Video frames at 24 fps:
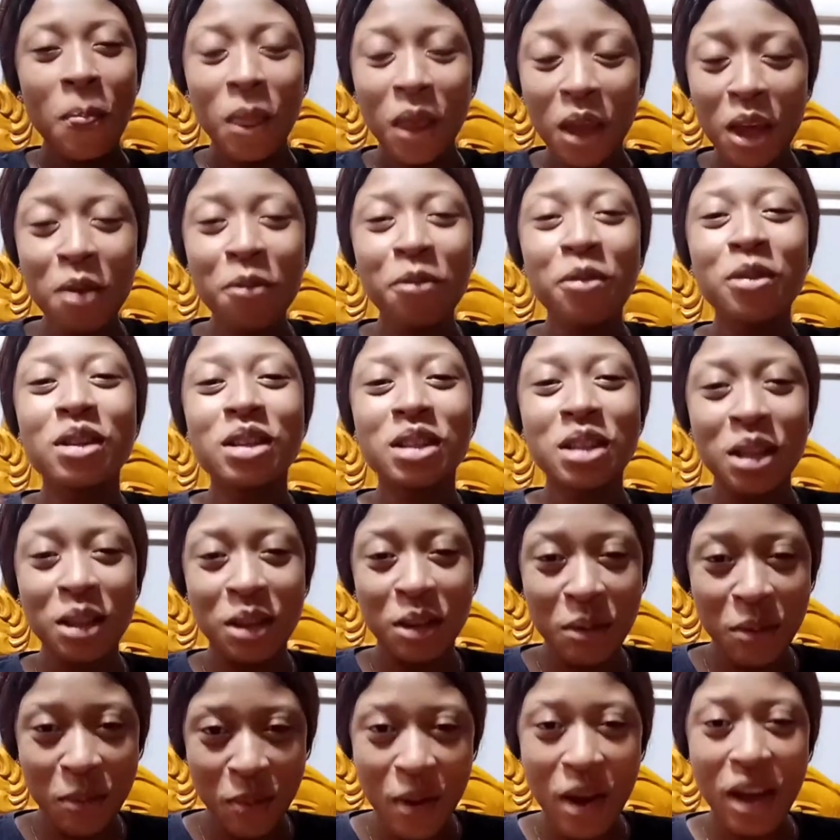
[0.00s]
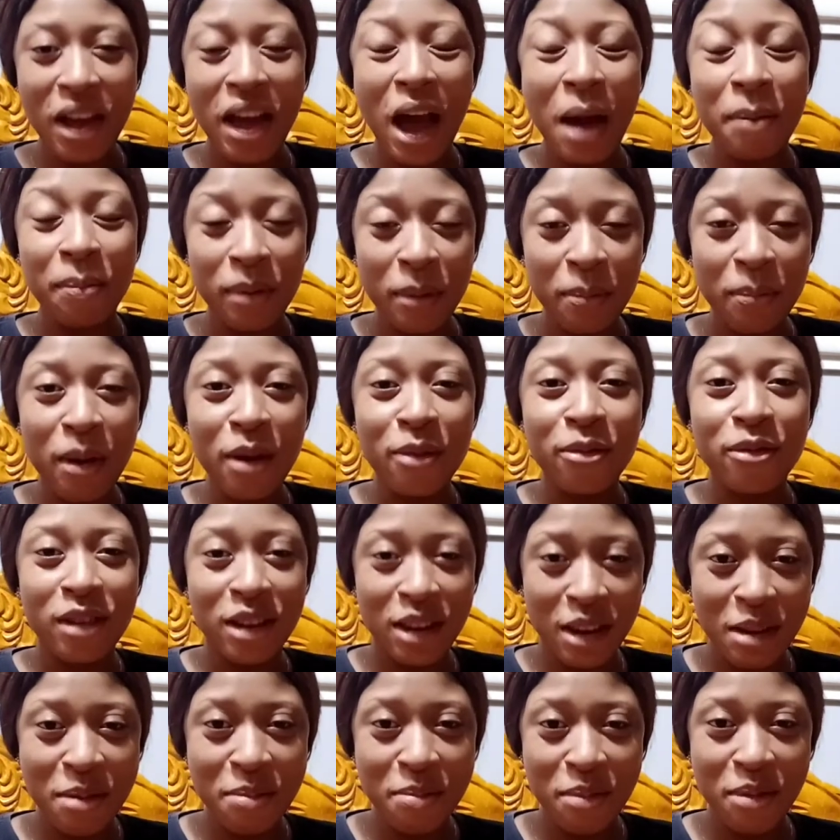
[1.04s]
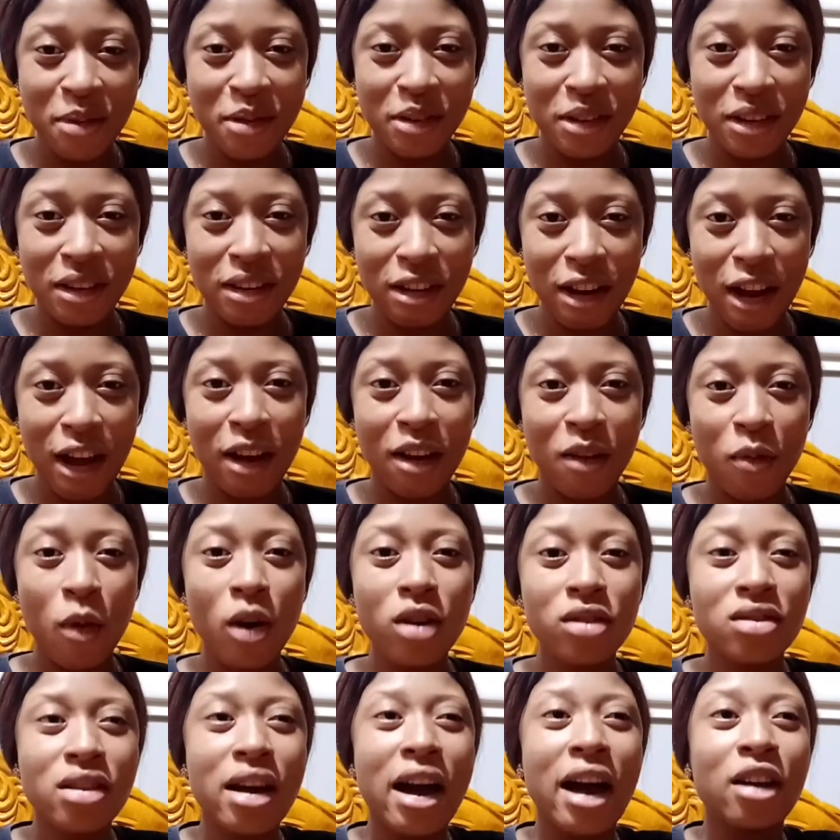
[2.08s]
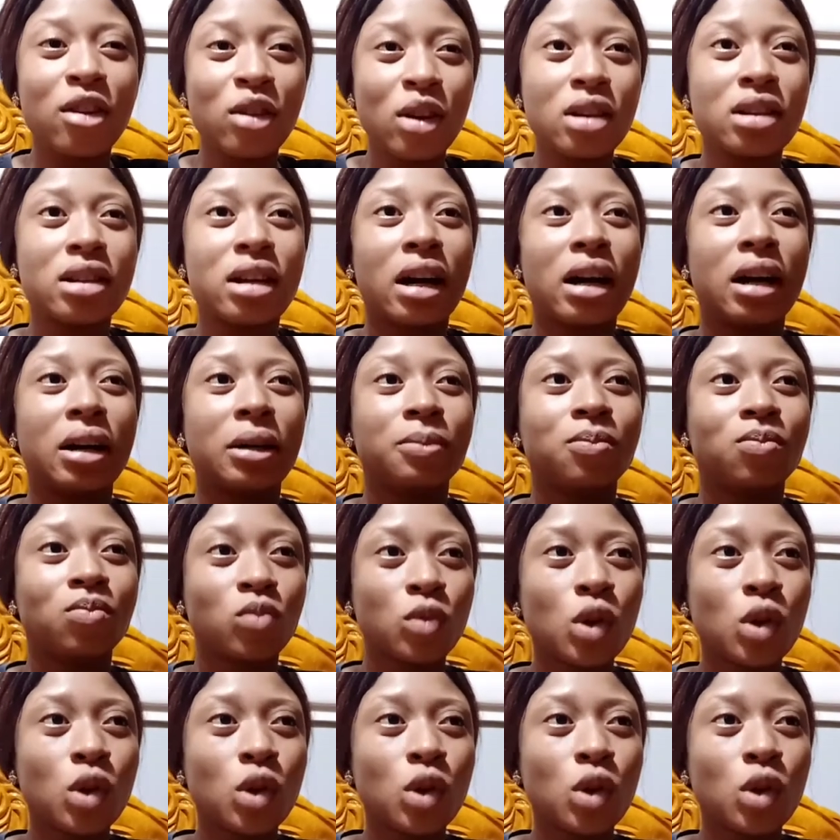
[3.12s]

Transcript: if you see the way I prepare for labor, like once I know that,